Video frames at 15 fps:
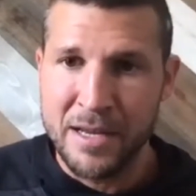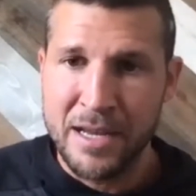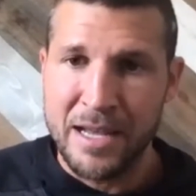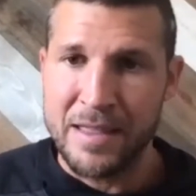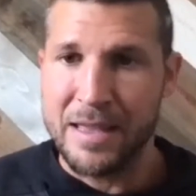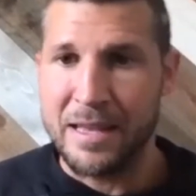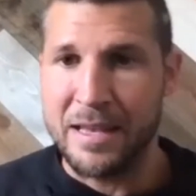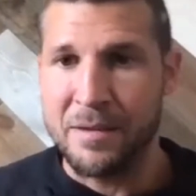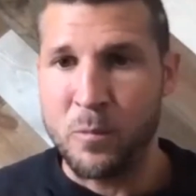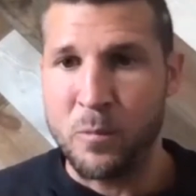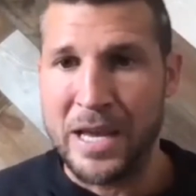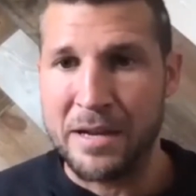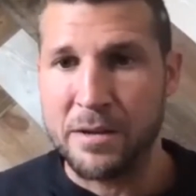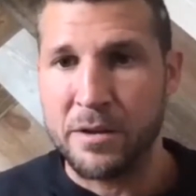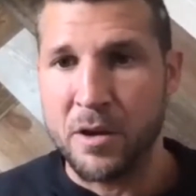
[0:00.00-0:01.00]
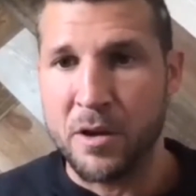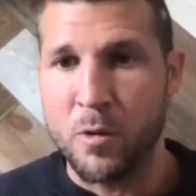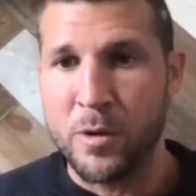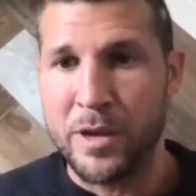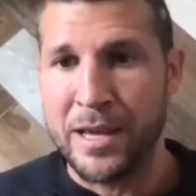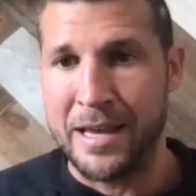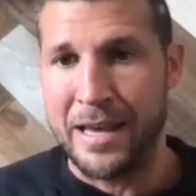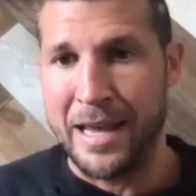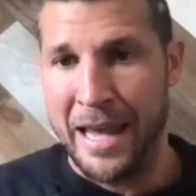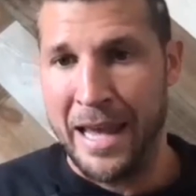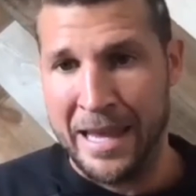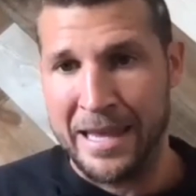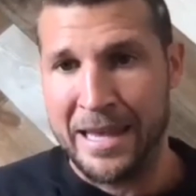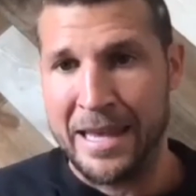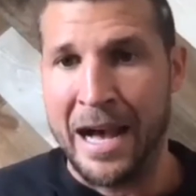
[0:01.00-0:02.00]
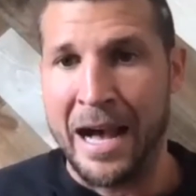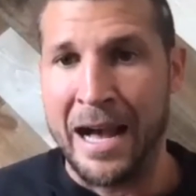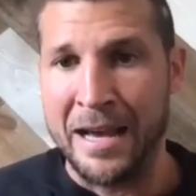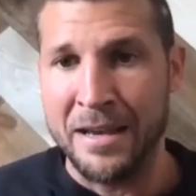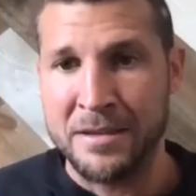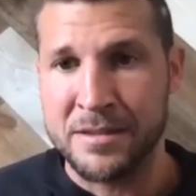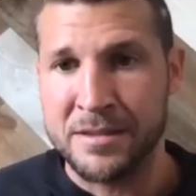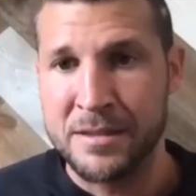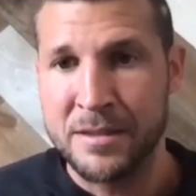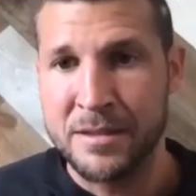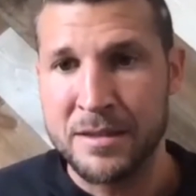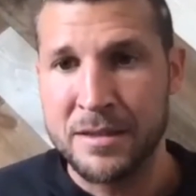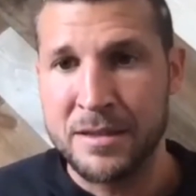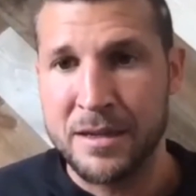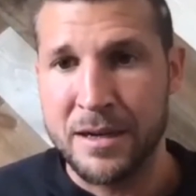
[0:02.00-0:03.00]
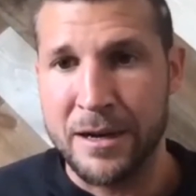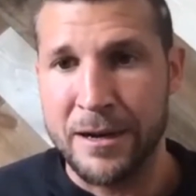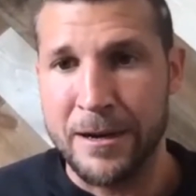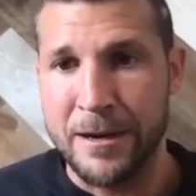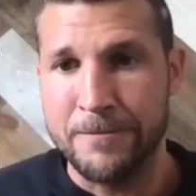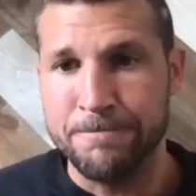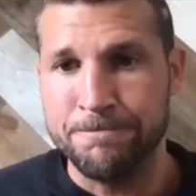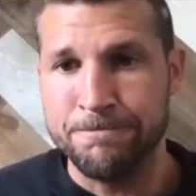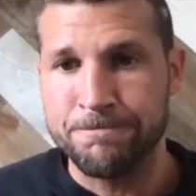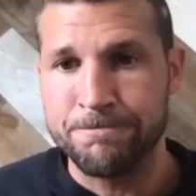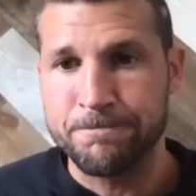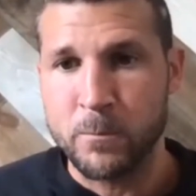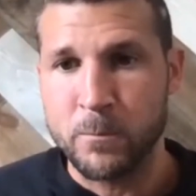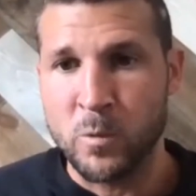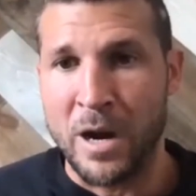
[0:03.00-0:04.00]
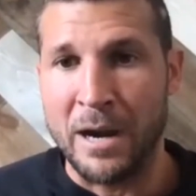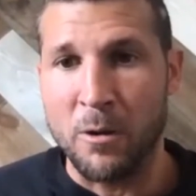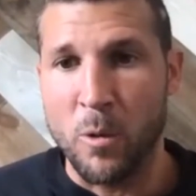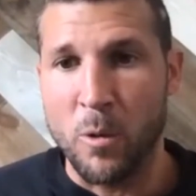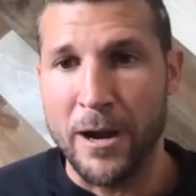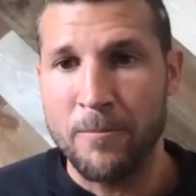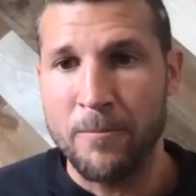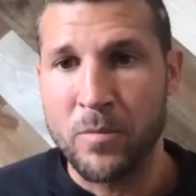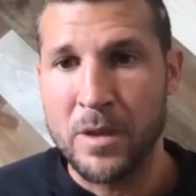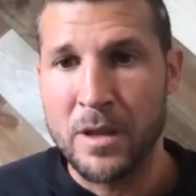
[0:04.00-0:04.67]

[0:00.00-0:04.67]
And then we had to go get 8 guys right away.